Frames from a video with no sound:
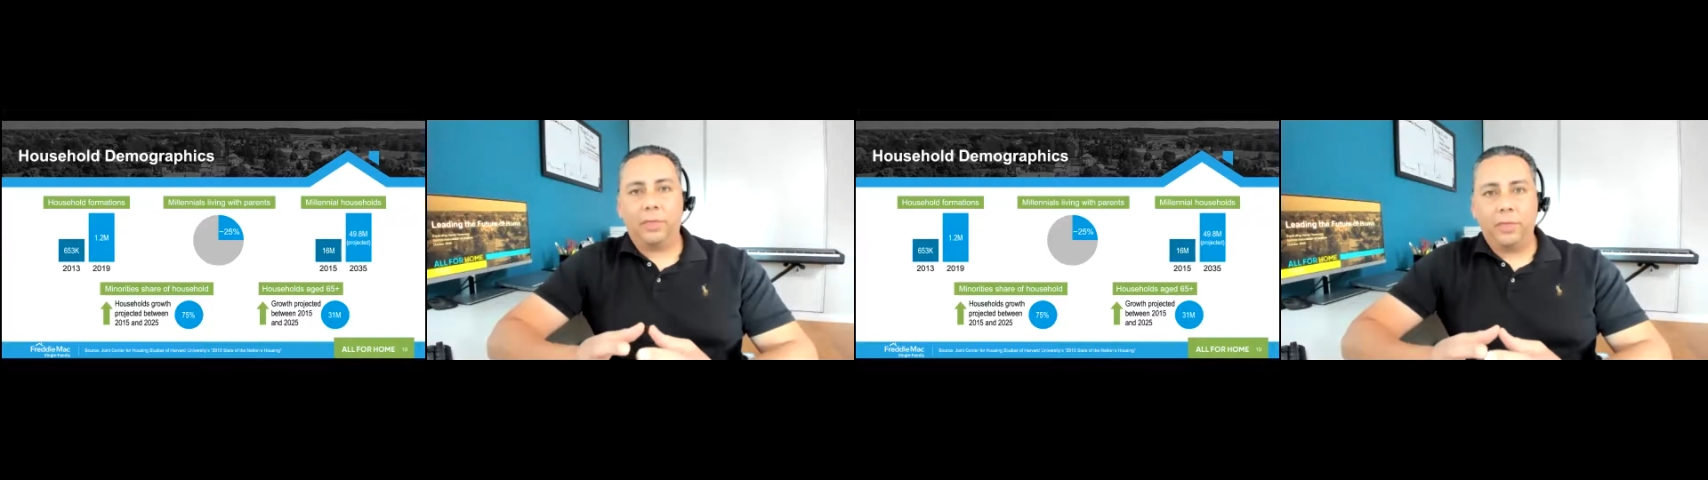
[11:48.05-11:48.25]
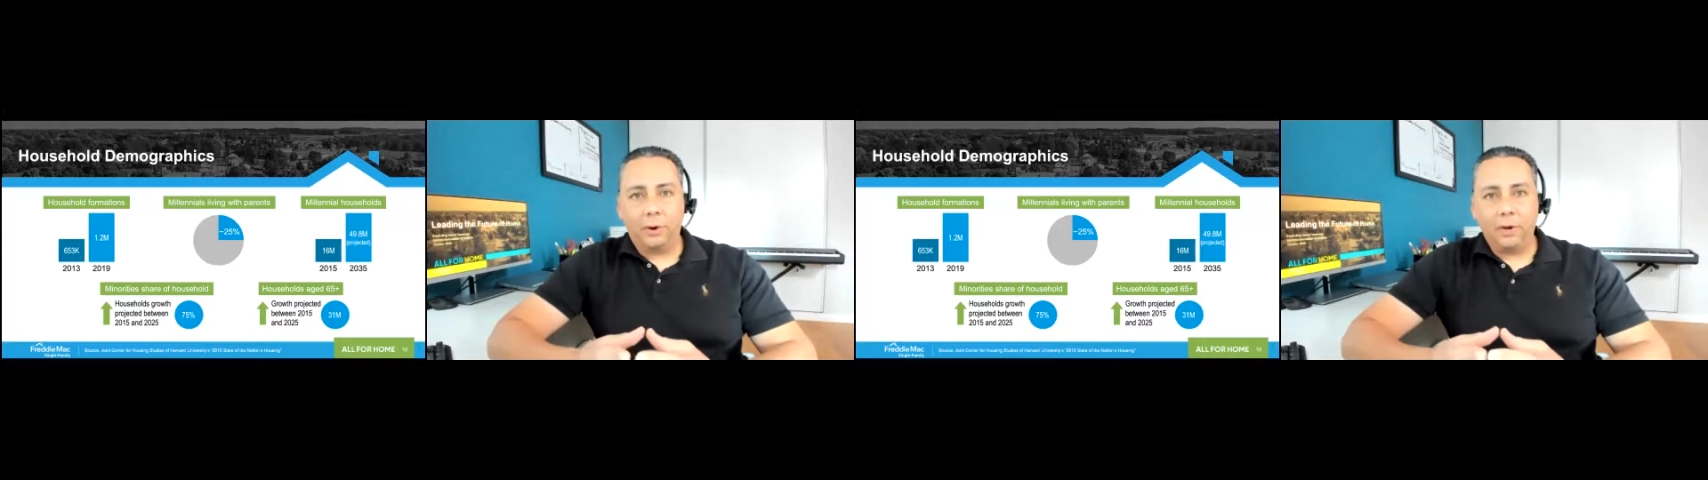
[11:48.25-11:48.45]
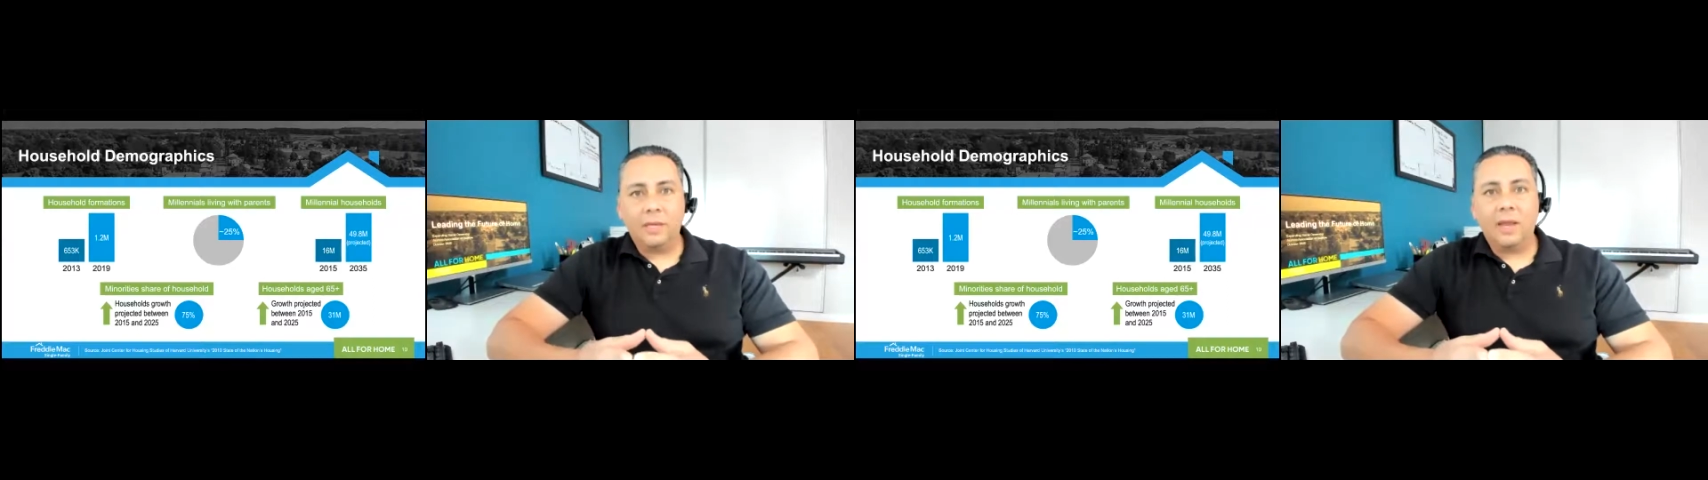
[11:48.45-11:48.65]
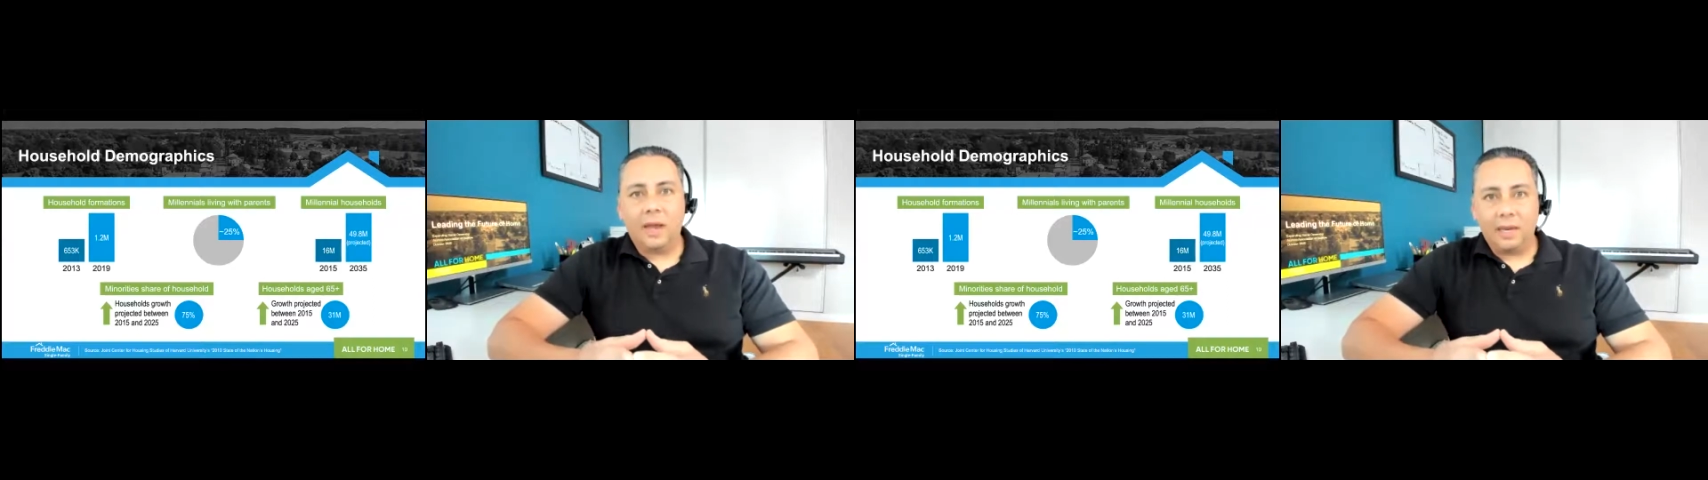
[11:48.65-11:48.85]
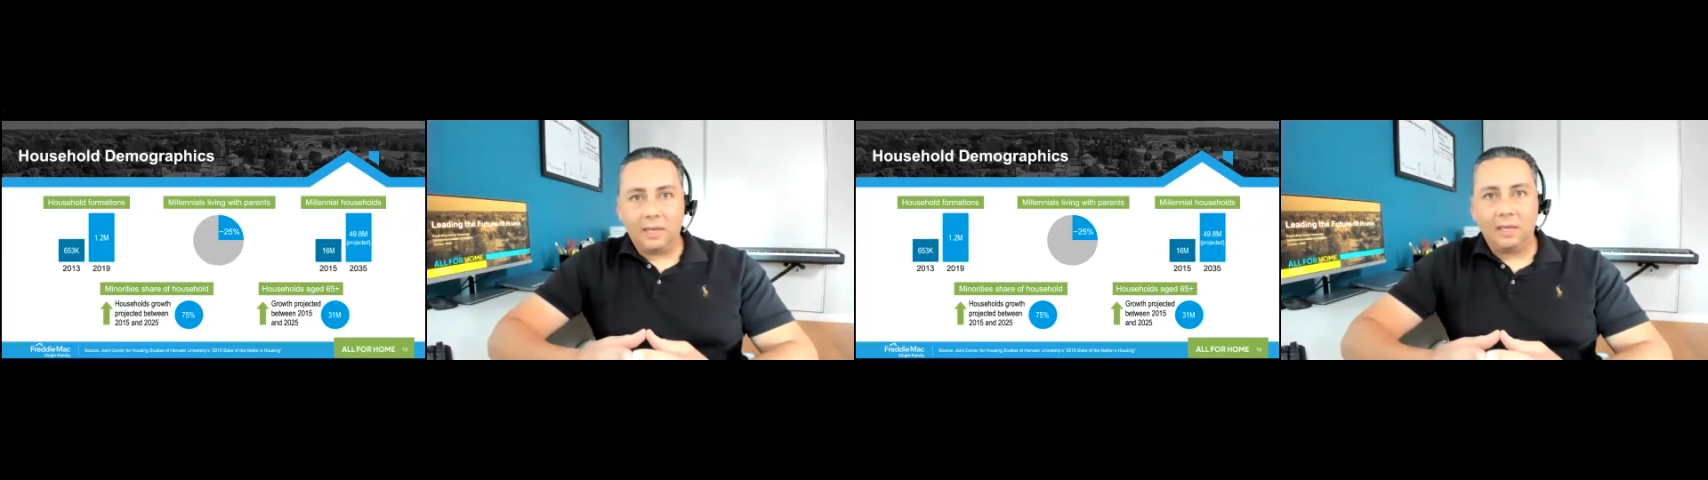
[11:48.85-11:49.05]

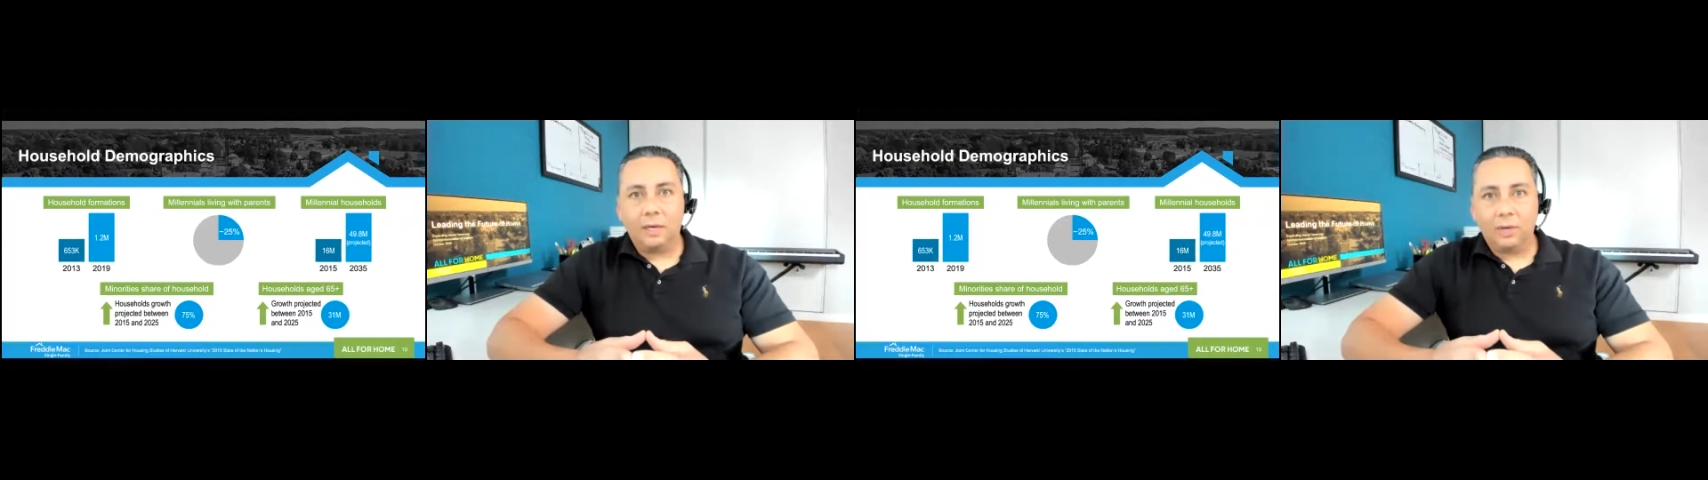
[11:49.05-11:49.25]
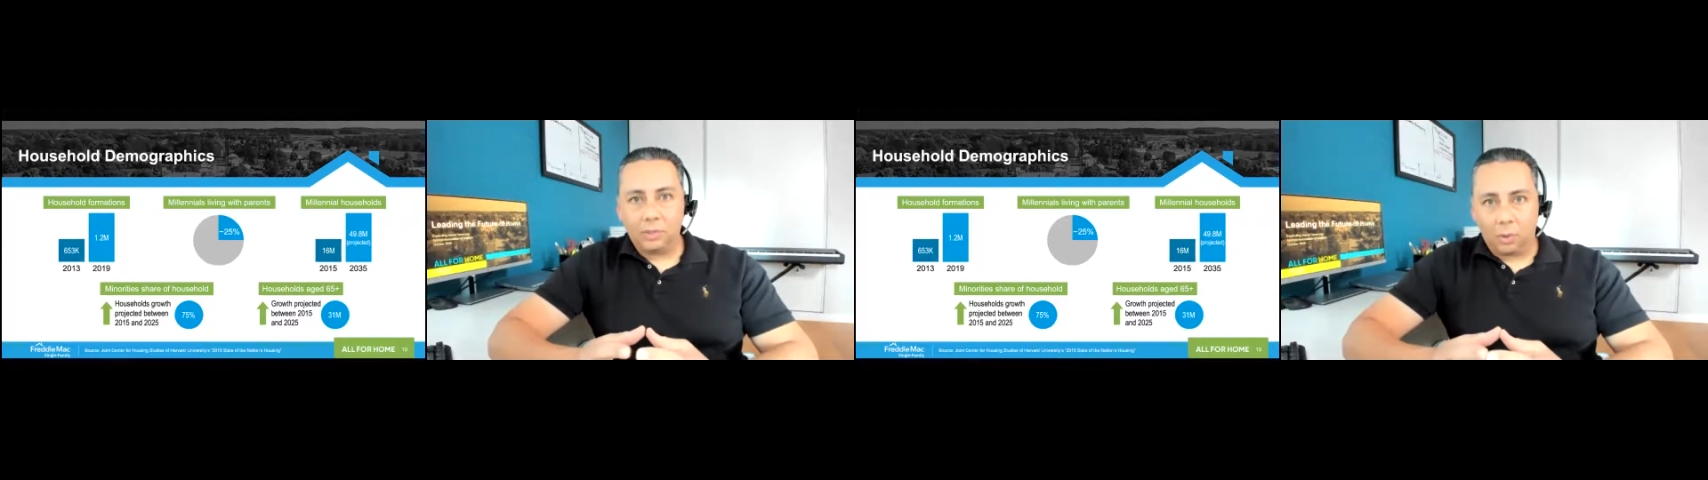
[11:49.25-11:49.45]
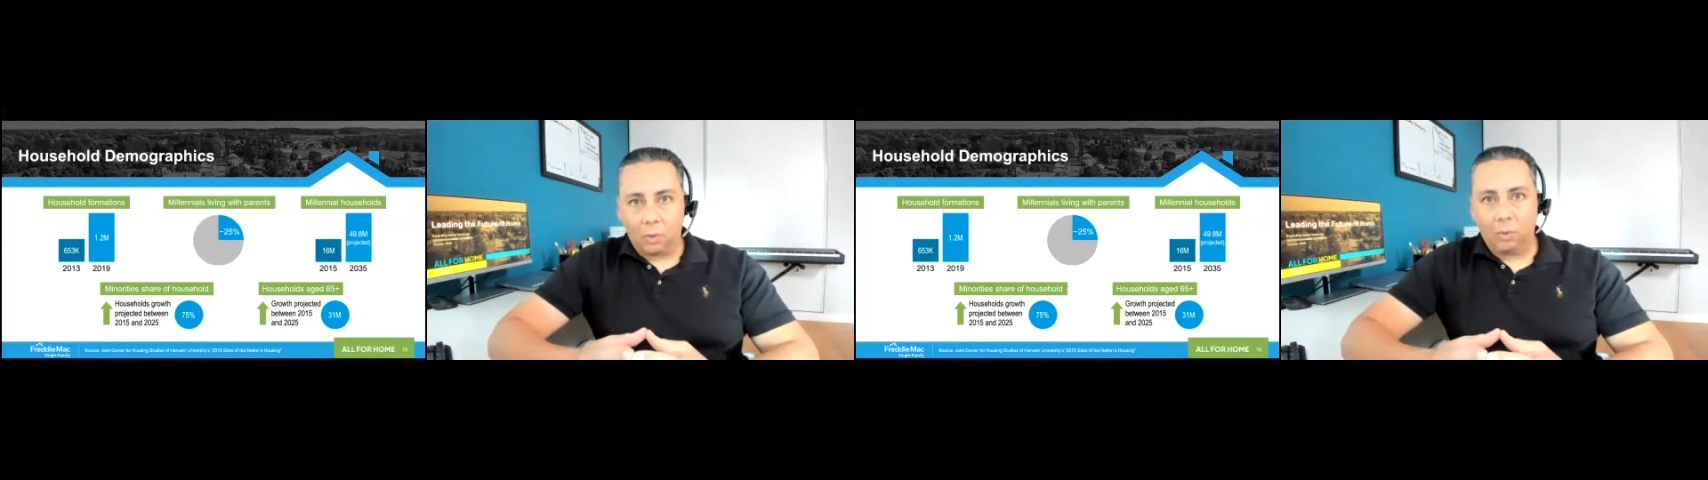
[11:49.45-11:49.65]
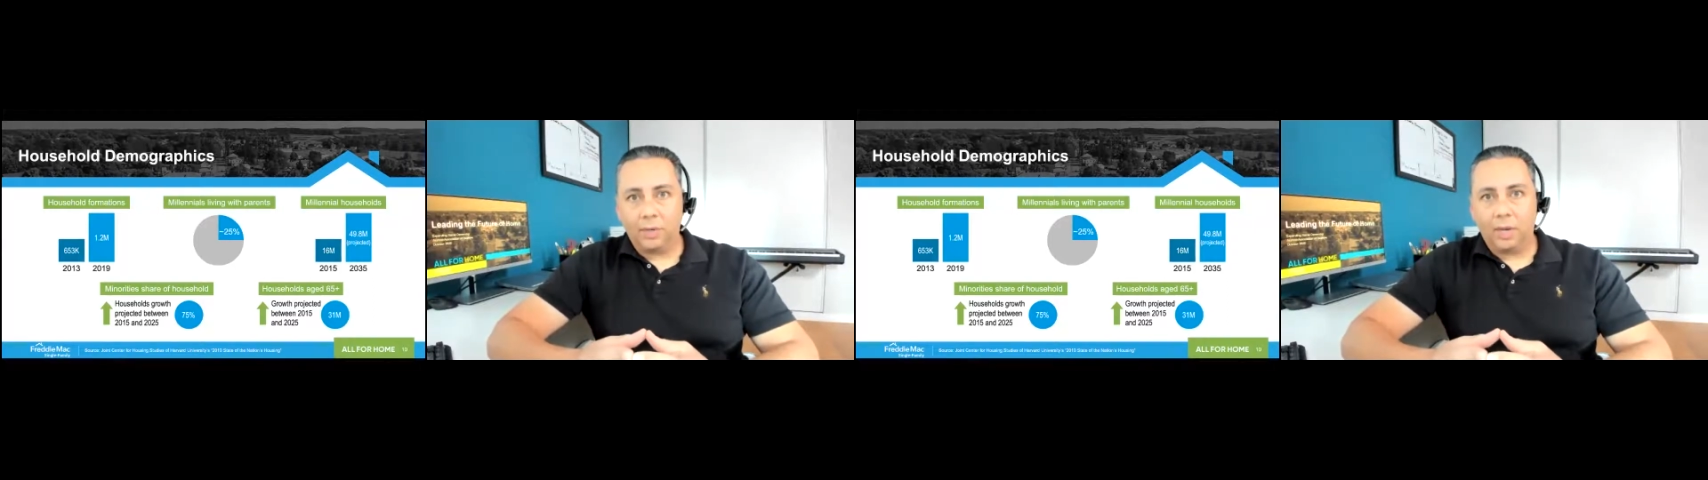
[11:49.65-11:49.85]
39 years old.